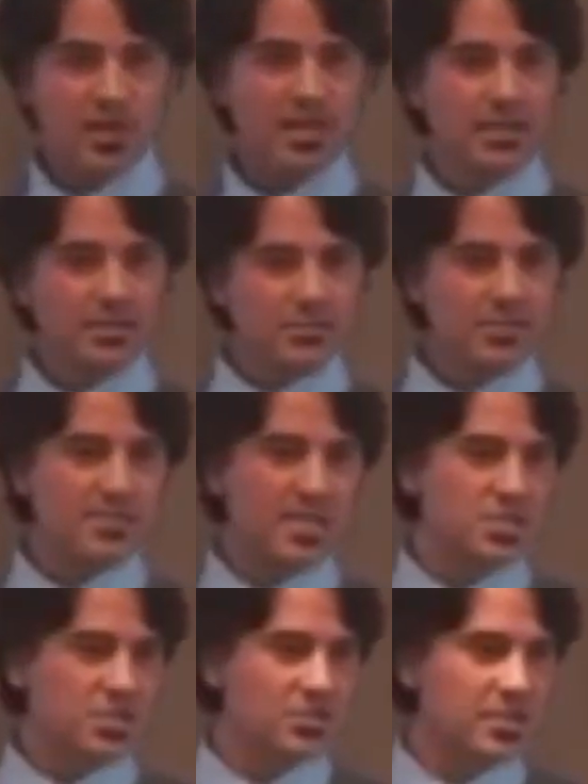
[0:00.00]
why do you use a
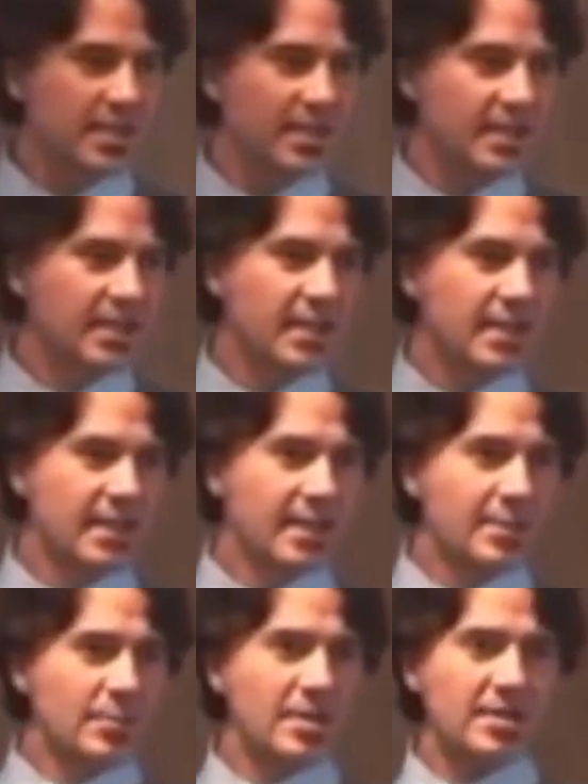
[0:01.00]
mesh screen?
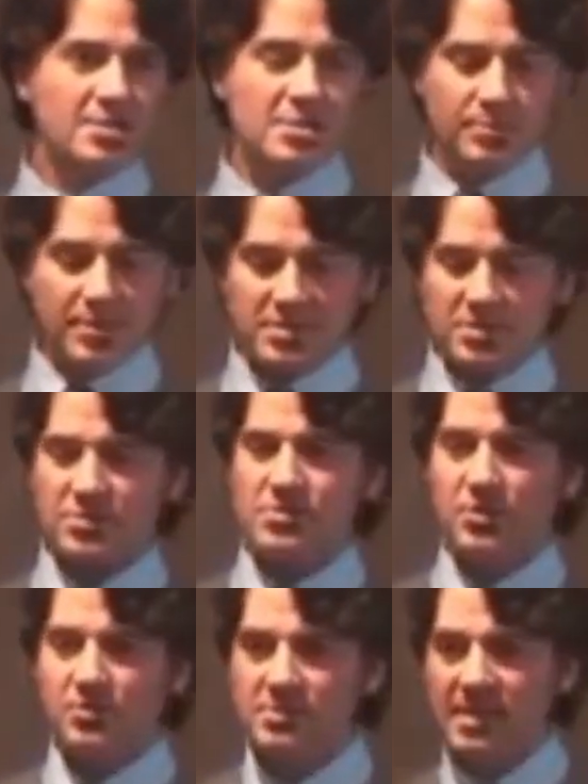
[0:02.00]
Because you punch
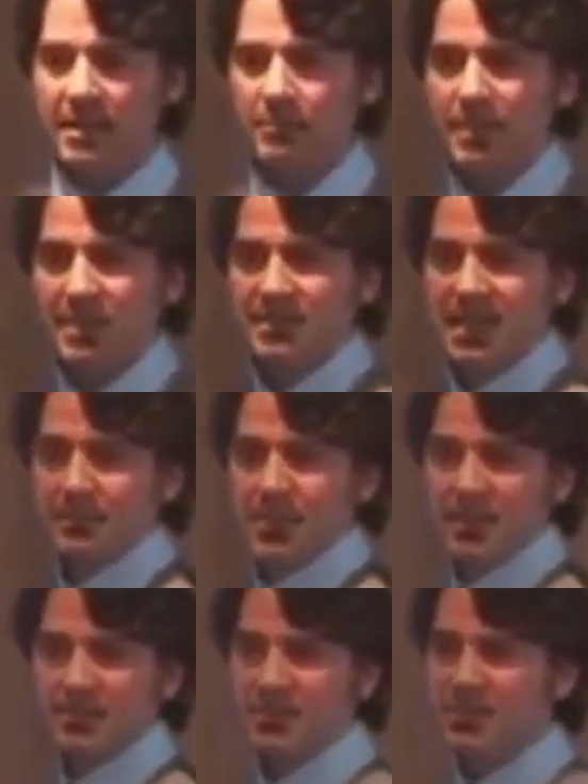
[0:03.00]
those holes out, melt that
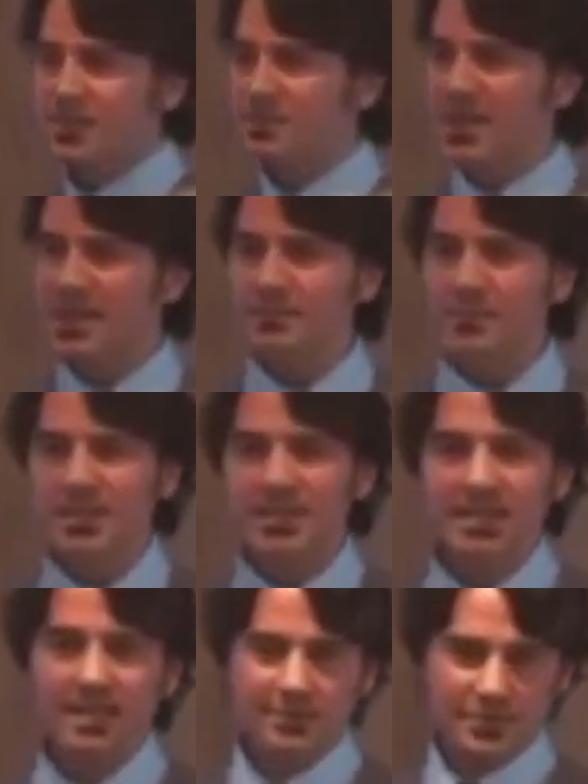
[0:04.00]
metal, you can make
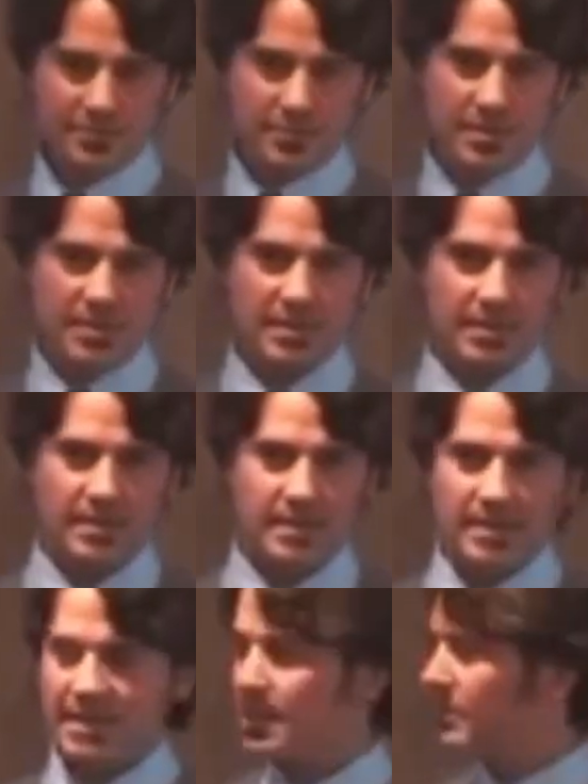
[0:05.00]
1,000,000 of them.
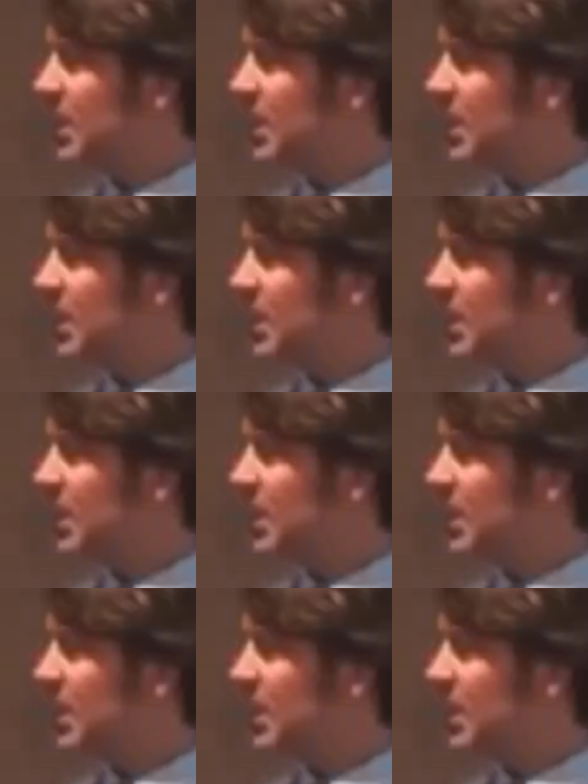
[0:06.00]
You